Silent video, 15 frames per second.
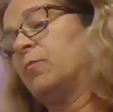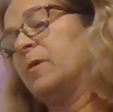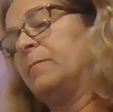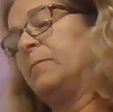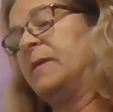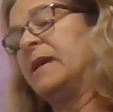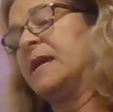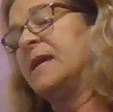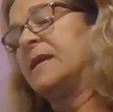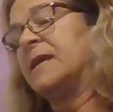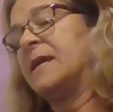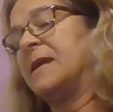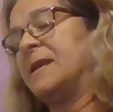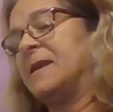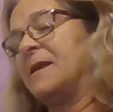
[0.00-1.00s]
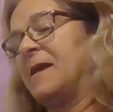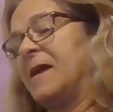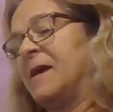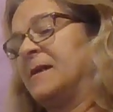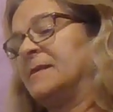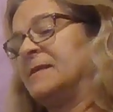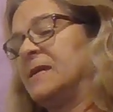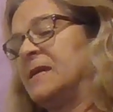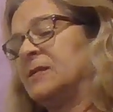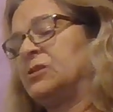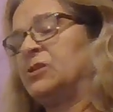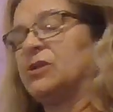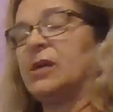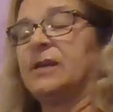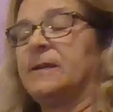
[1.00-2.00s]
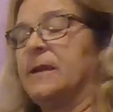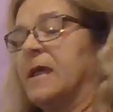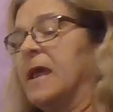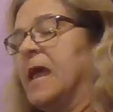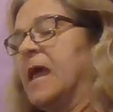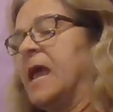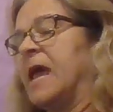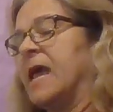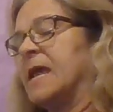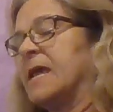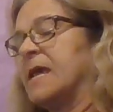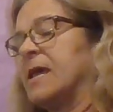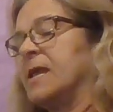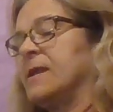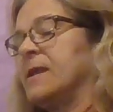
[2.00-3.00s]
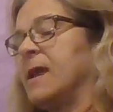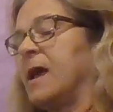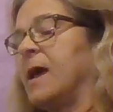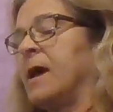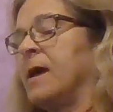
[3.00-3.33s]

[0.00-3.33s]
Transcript: repeated addition, and